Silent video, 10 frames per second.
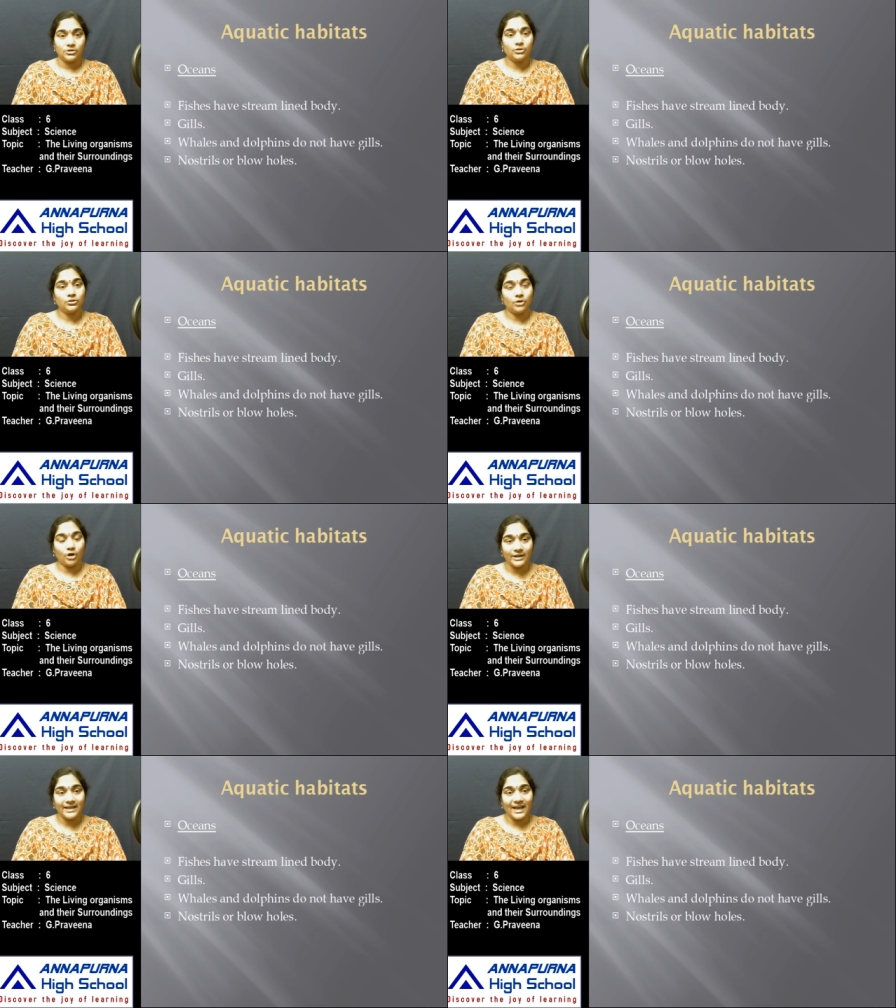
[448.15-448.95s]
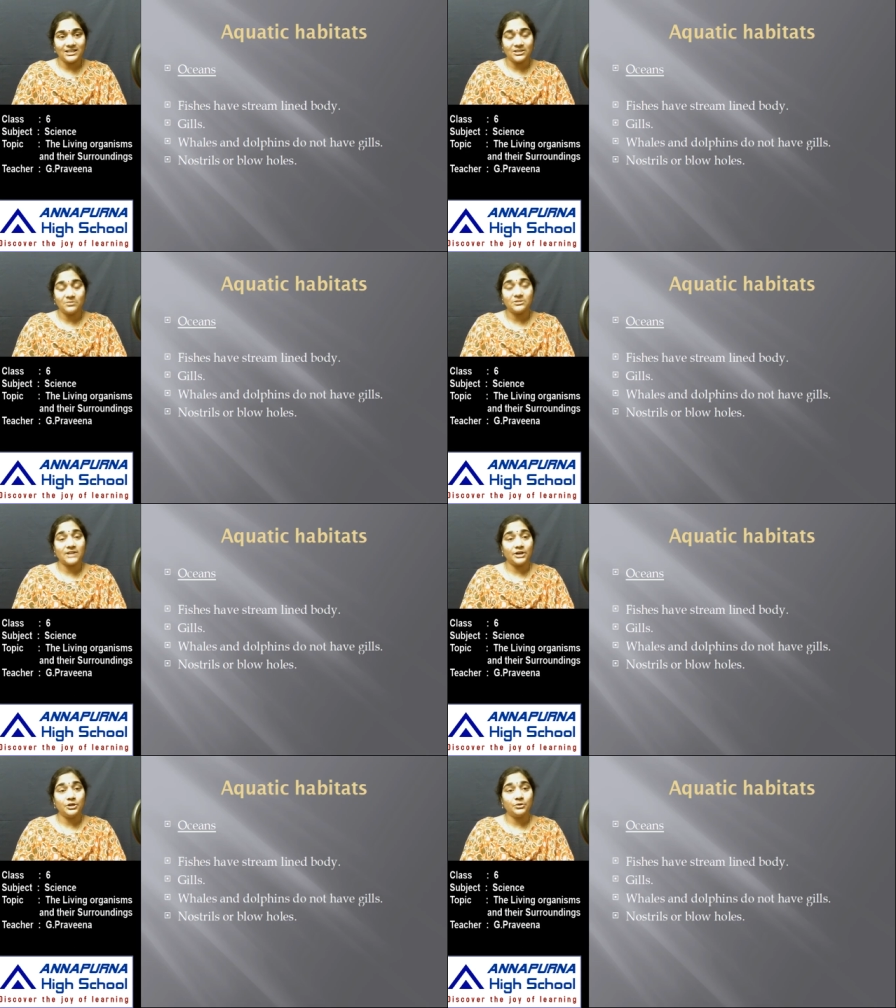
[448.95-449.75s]
So the organisms
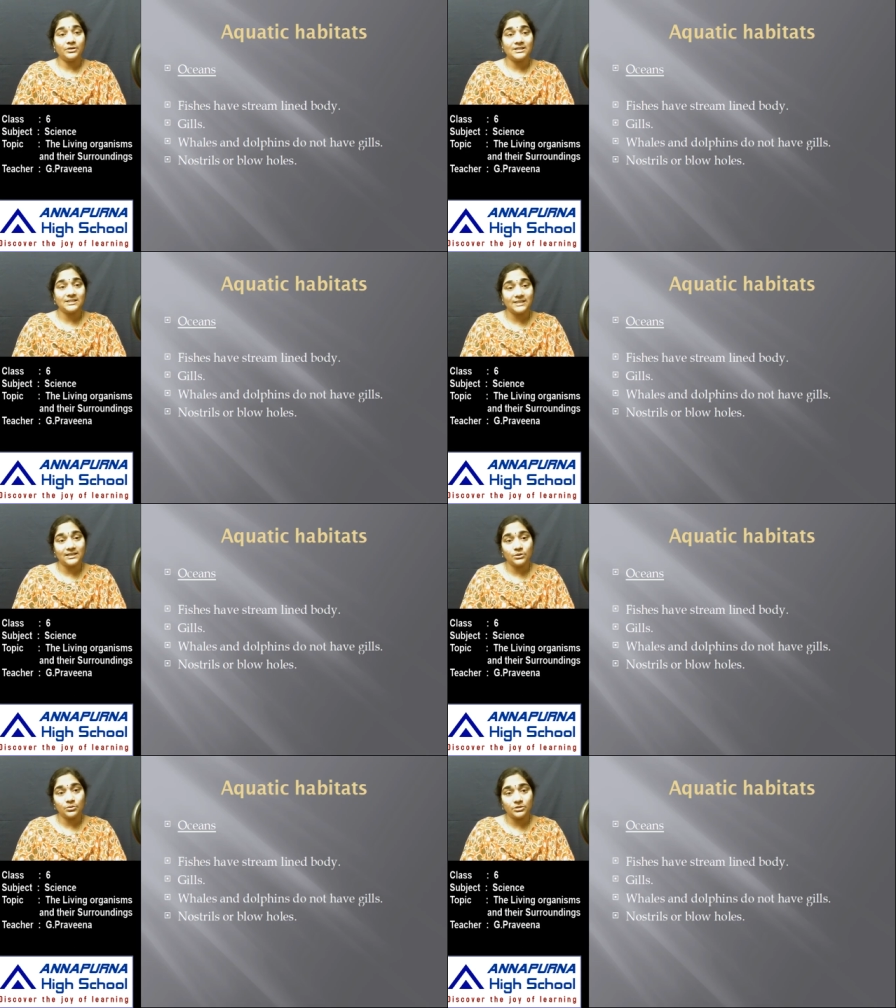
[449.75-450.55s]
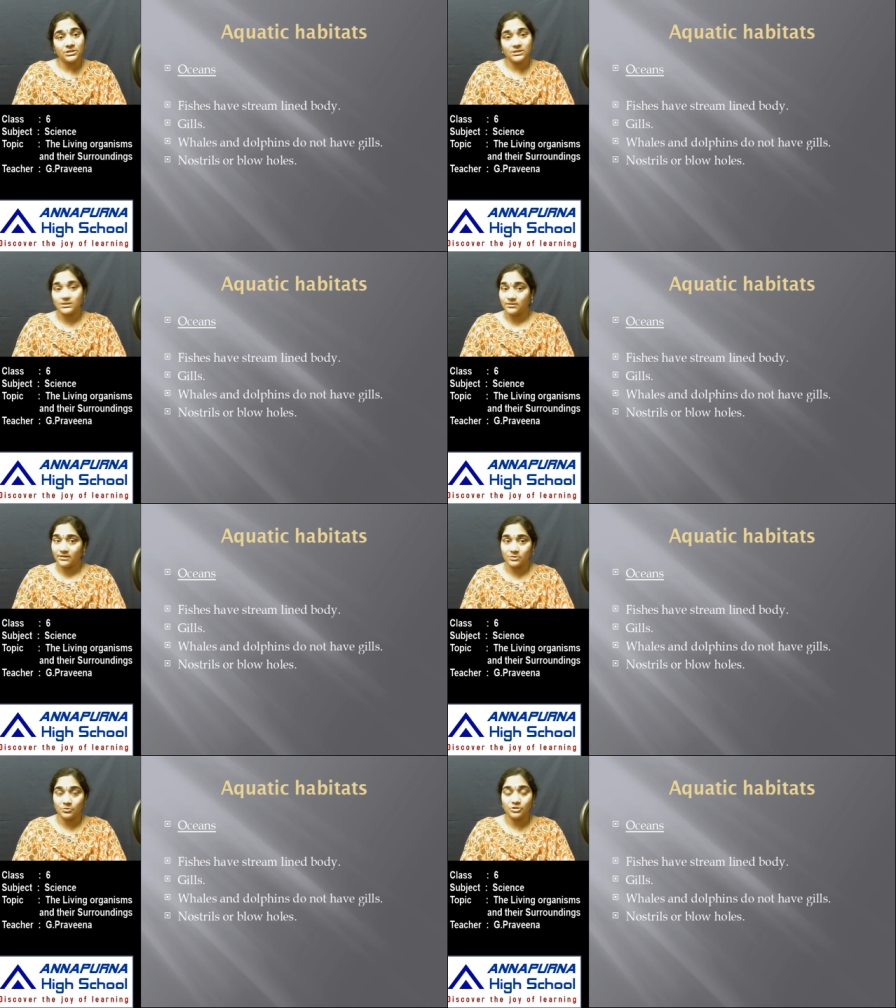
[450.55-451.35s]
that you can see in the oceans
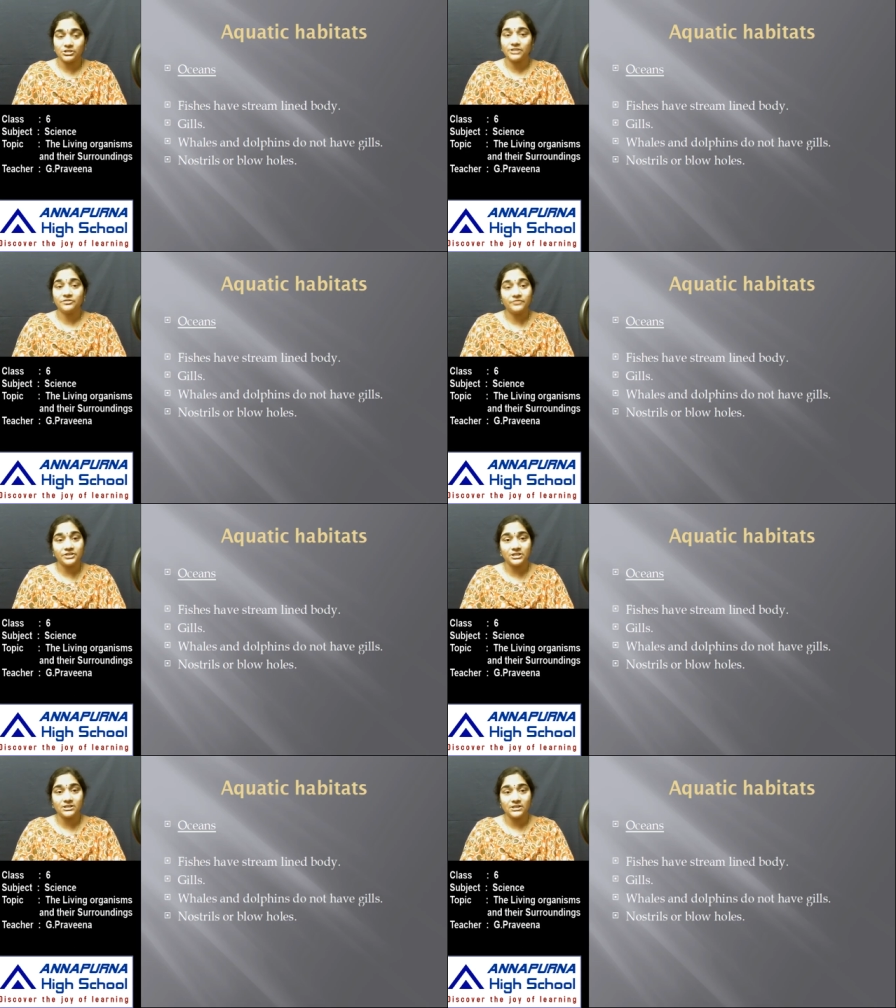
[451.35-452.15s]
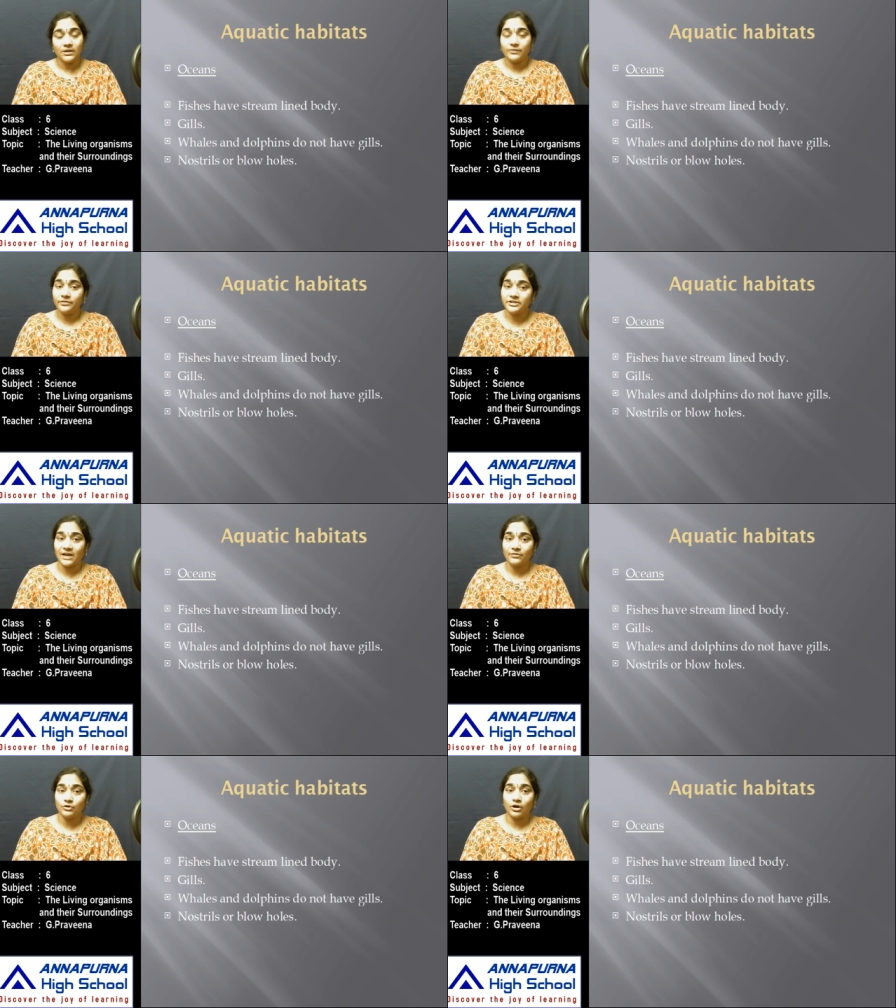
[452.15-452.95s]
is mostly the fishes, which
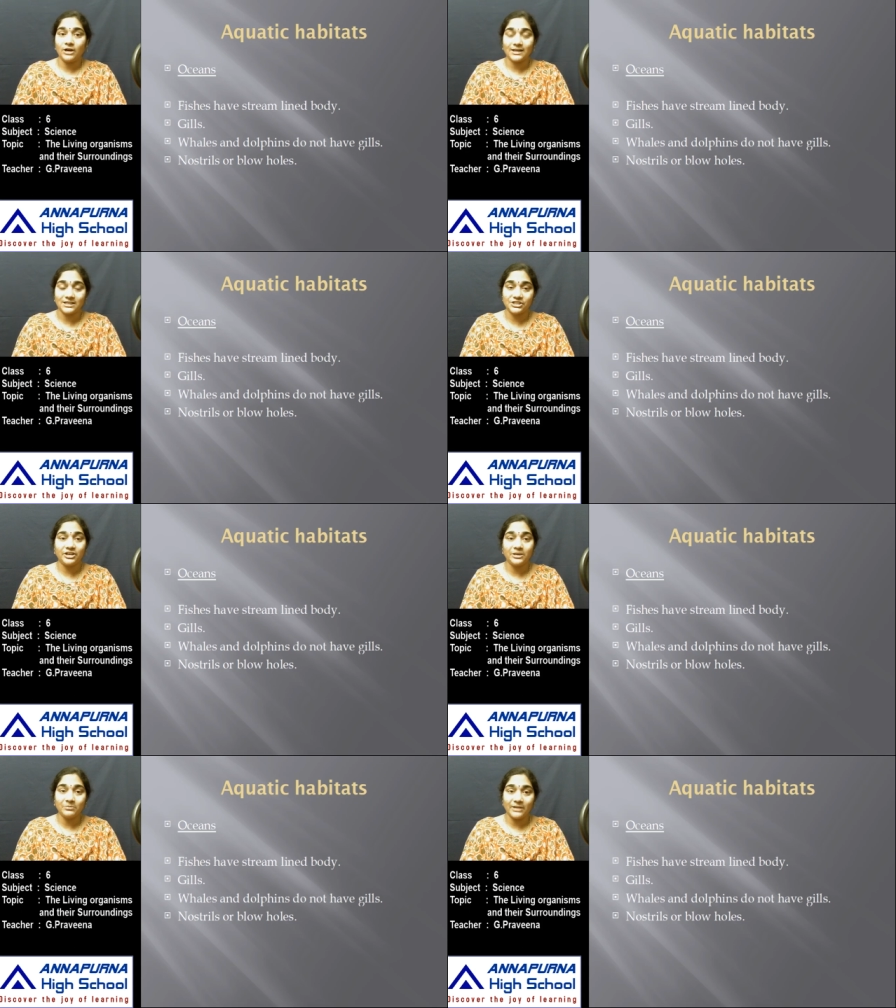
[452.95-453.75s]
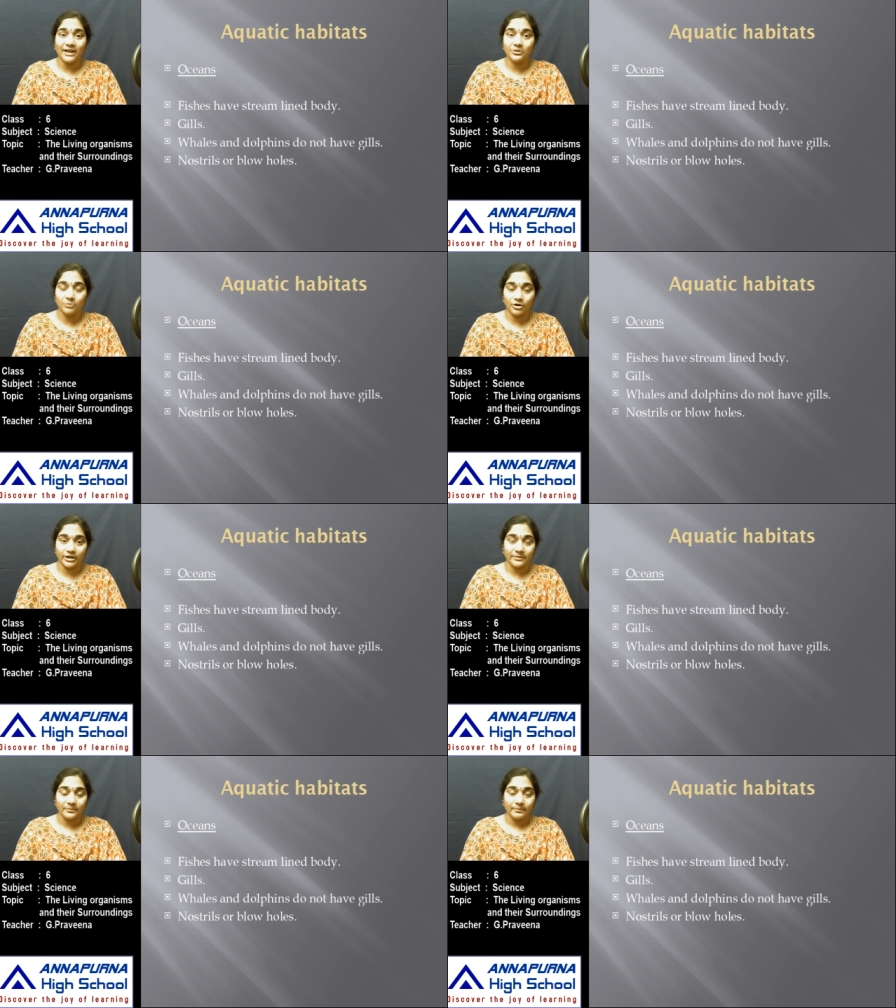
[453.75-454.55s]
have got a streamlined
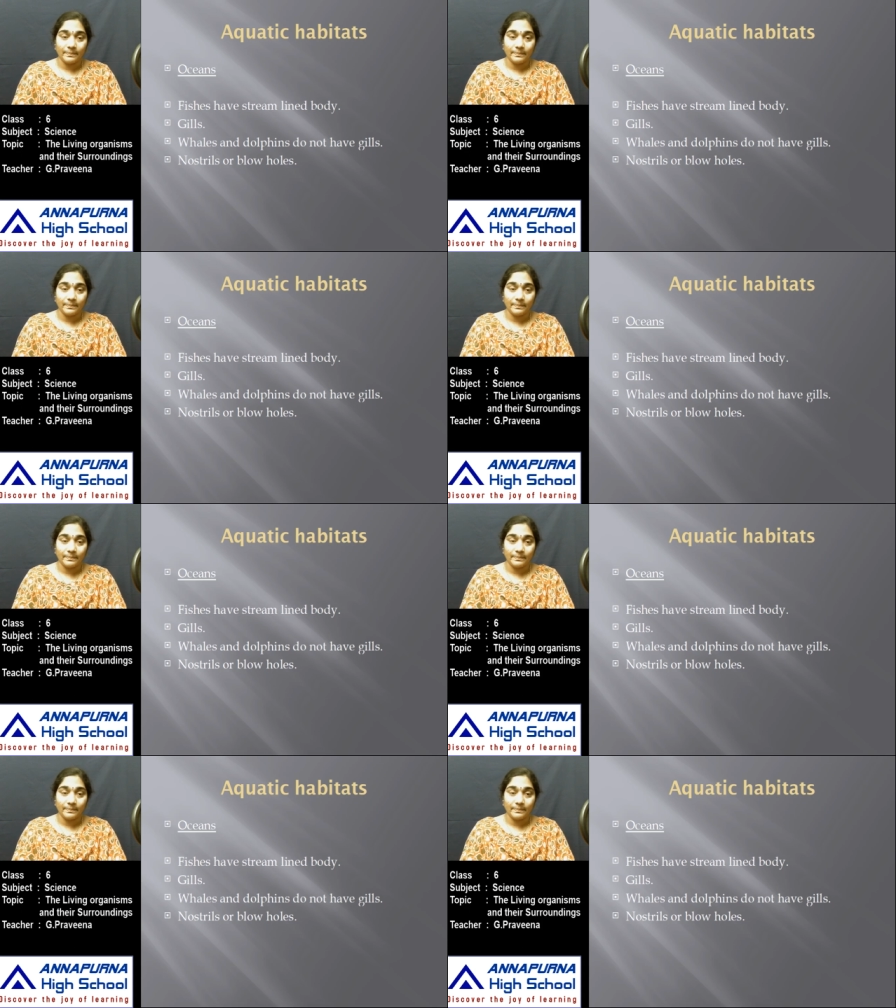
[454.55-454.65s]
body.